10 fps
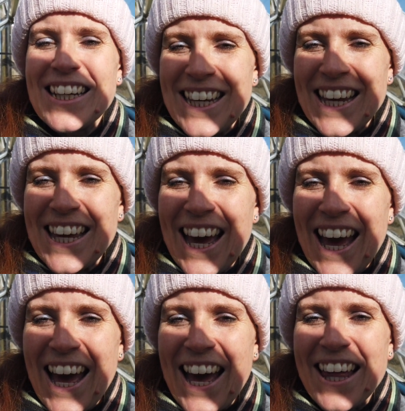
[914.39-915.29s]
Take
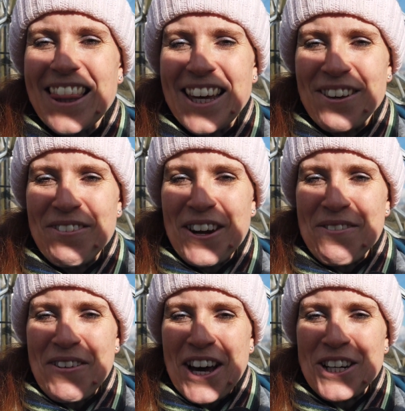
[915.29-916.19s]
care. Thank you very
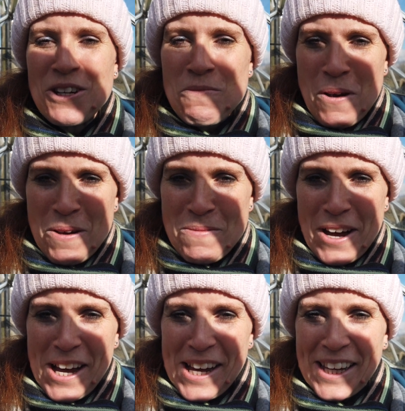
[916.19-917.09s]
much. Bye
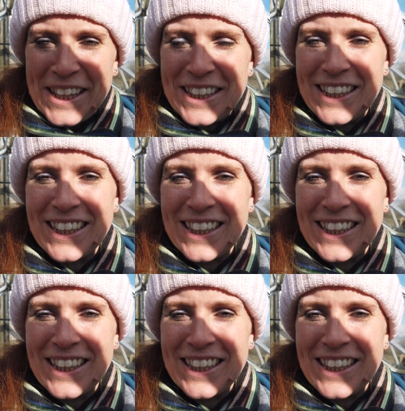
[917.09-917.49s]
bye.